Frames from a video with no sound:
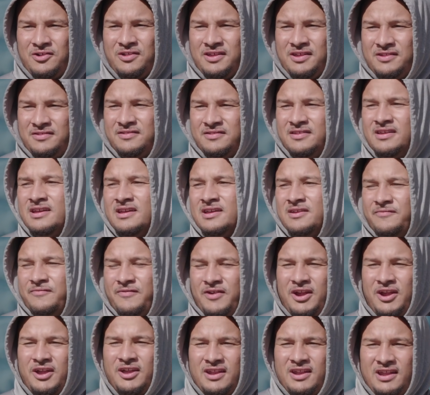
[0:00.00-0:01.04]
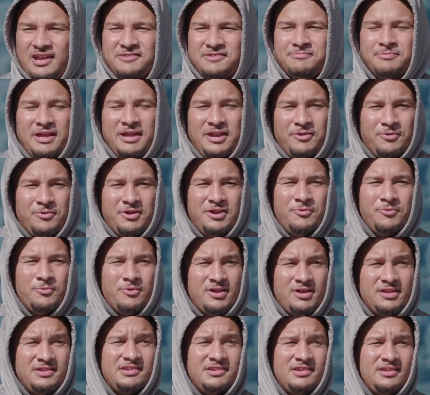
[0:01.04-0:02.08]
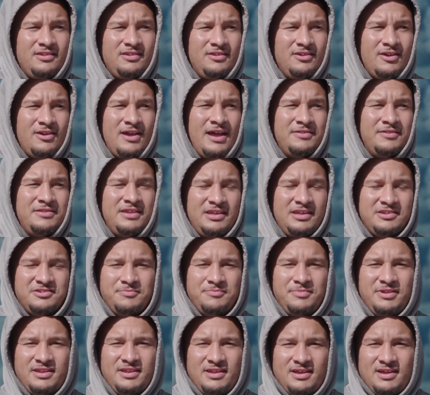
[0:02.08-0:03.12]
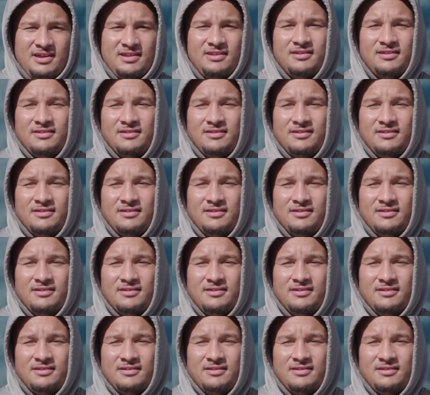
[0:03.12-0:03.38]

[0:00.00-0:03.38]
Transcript: he's very good at explaining what he wants and you know how things should be done.